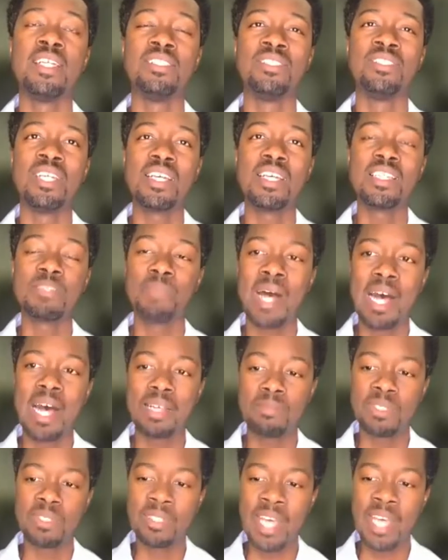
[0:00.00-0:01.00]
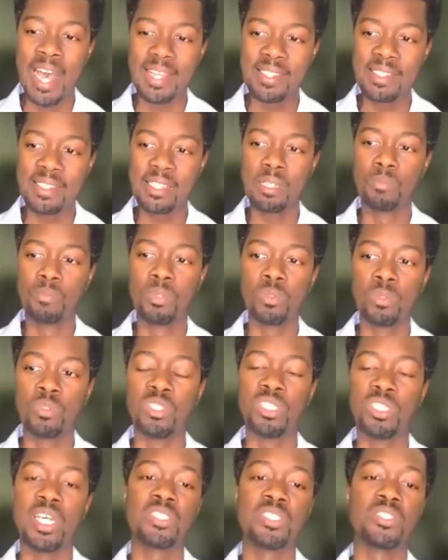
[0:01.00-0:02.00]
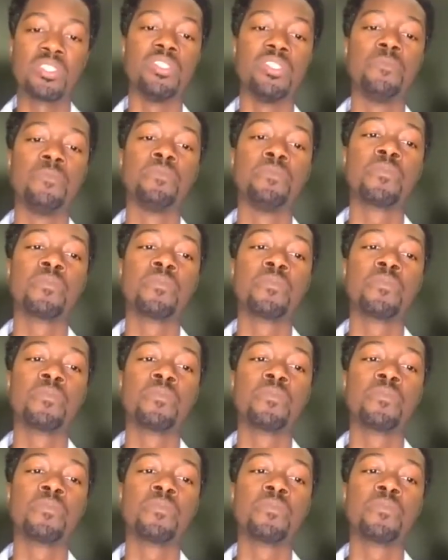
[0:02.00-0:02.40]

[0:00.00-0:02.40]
just by that simple gesture,